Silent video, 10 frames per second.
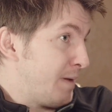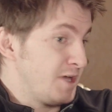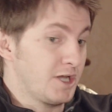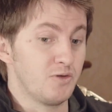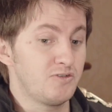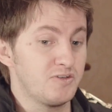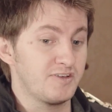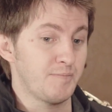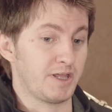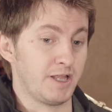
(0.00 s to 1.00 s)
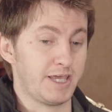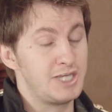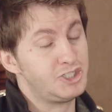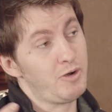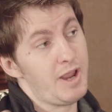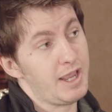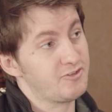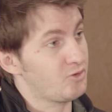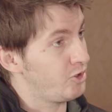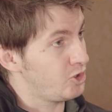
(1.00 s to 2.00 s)
maybe it goes into something like
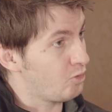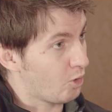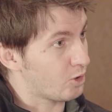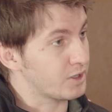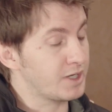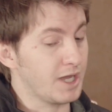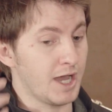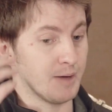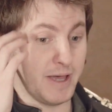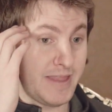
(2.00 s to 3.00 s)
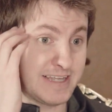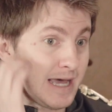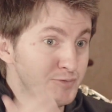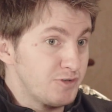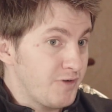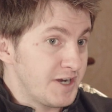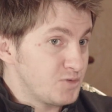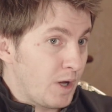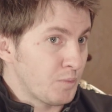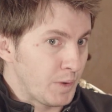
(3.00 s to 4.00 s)
NGRX or a new org. And that's absolutely fine
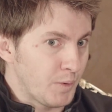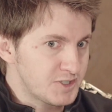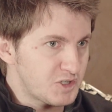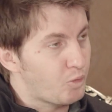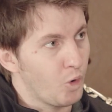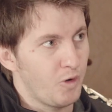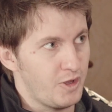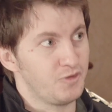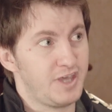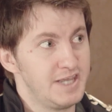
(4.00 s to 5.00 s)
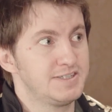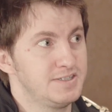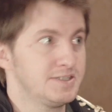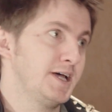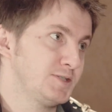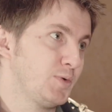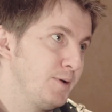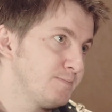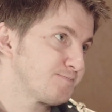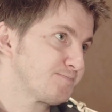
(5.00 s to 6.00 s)
as well, and we want to support those cases as well.